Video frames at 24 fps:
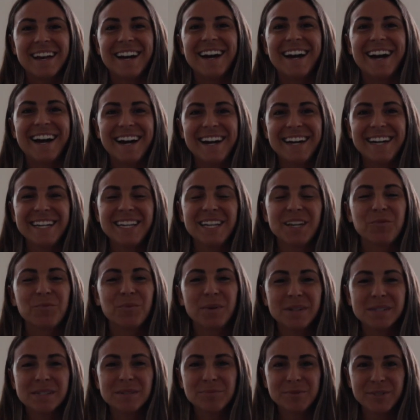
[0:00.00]
Hi, and
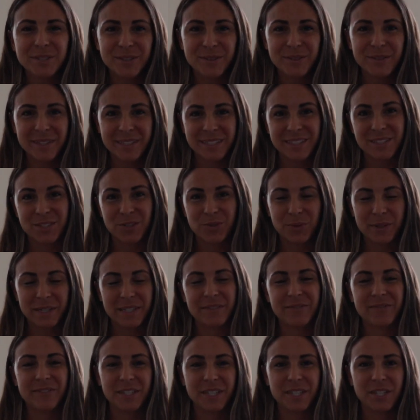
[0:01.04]
welcome to this quick
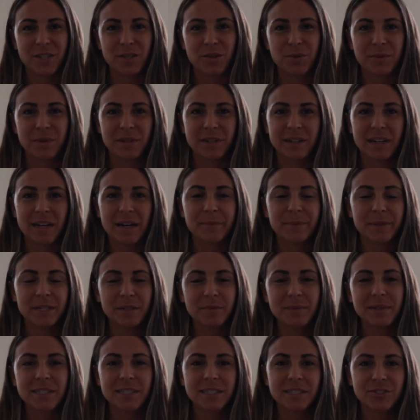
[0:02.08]
video where I'm going
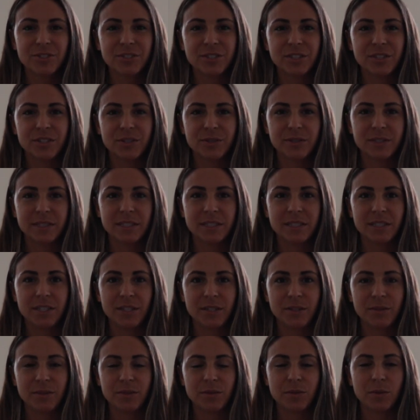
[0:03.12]
to be introducing
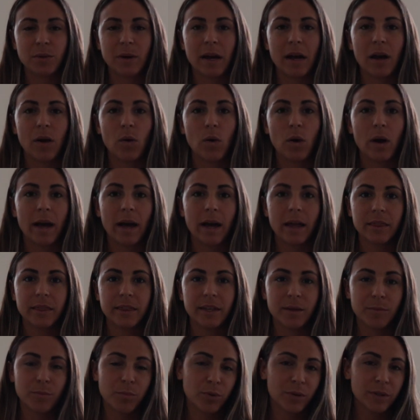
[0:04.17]
you
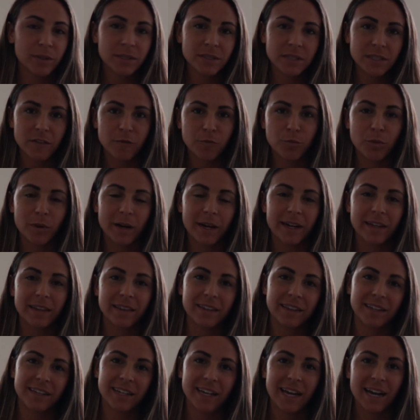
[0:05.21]
the importance of
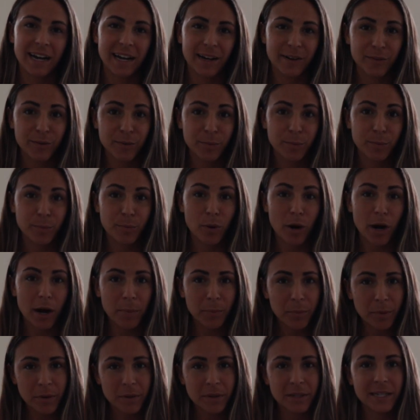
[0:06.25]
breath and how to
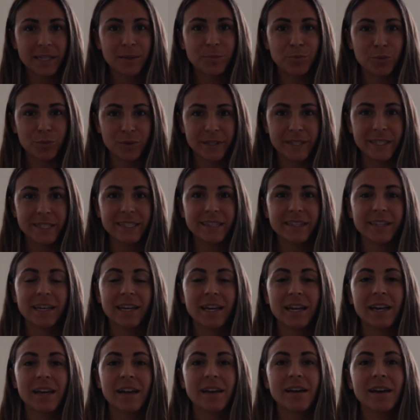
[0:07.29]
properly breathe
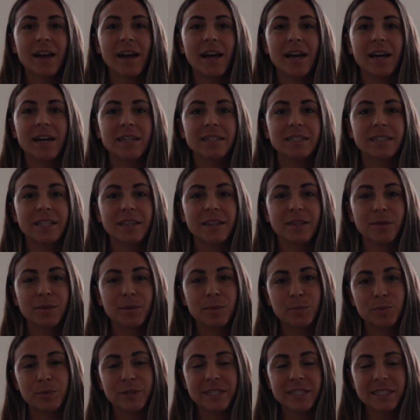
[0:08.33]
and the
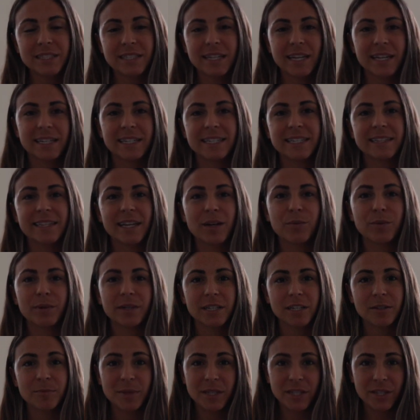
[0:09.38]
breathing technique that we're
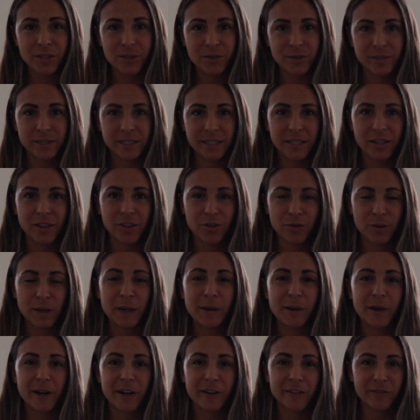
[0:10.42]
going to be using
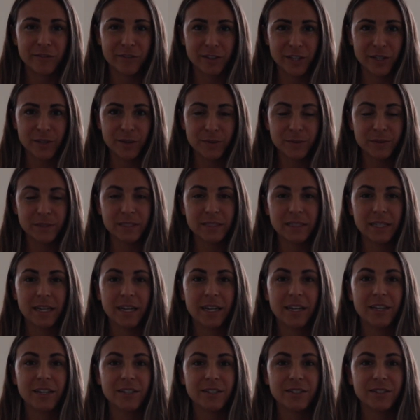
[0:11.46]
throughout our flows.
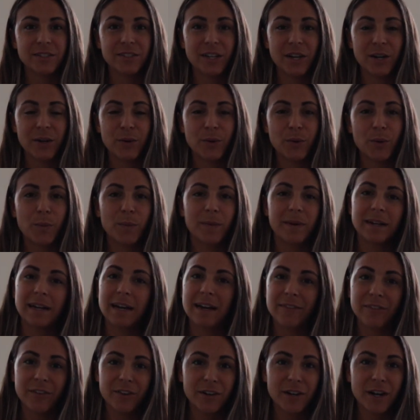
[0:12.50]
So
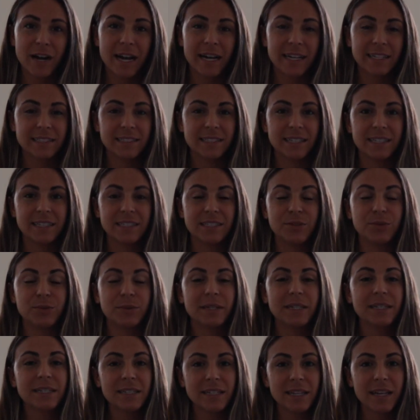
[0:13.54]
whenever I say to
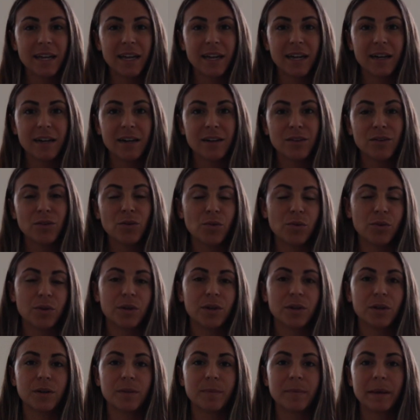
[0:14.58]
inhale,
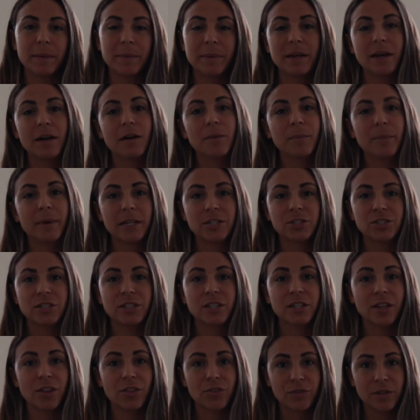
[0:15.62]
or maybe I'll mention
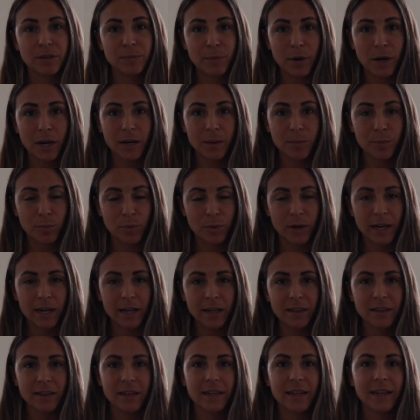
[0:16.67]
the three-part
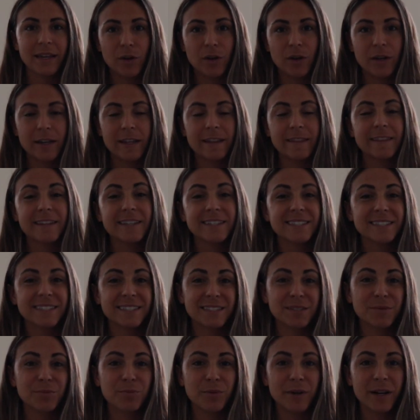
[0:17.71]
breath, this is
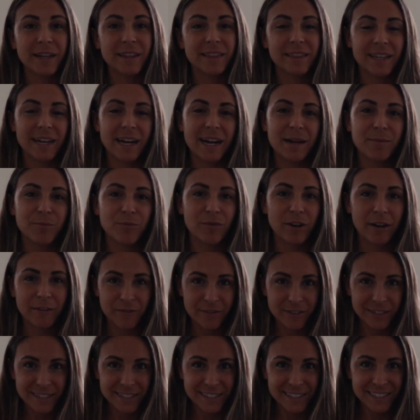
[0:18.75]
the breath that I'm
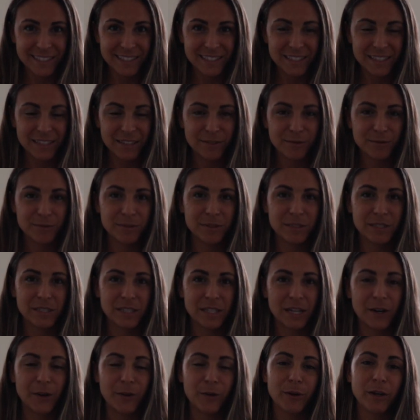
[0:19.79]
referencing to.
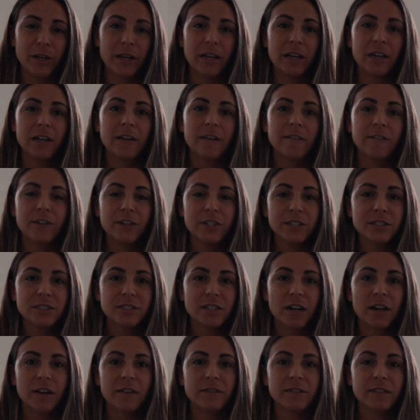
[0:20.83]
So first
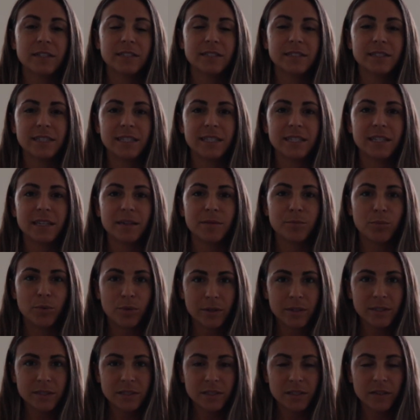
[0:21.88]
off is the
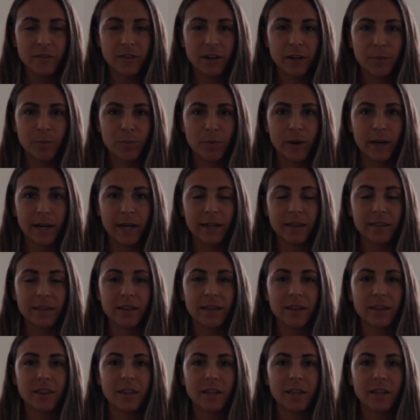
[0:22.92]
importance of our breath.